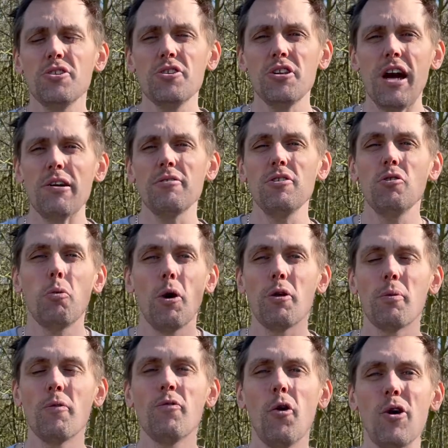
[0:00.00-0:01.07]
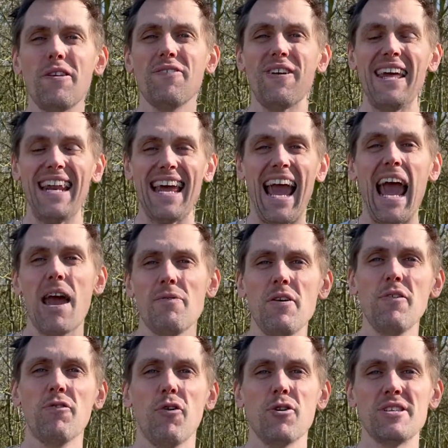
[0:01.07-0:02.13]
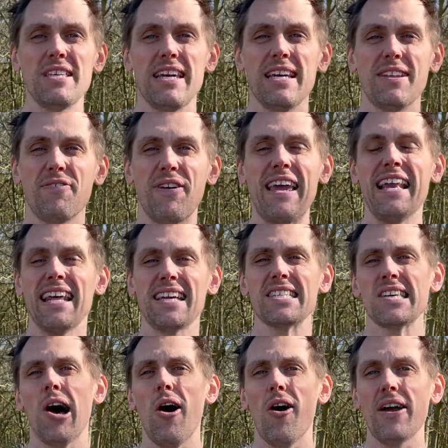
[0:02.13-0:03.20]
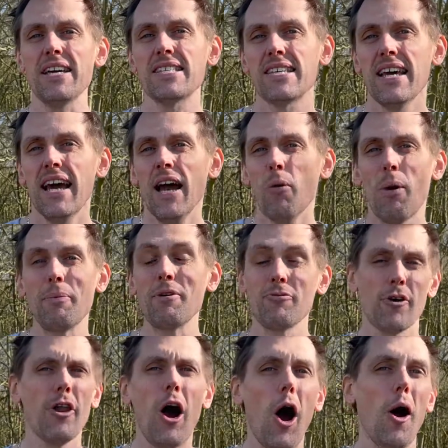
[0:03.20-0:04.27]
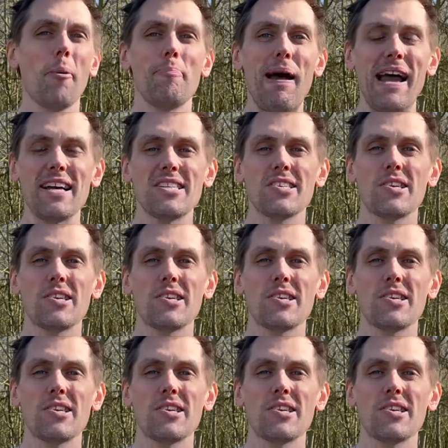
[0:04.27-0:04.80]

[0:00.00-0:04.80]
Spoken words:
You know, you want to avoid feeling heavy-footed, feeling tight. When we run at our best,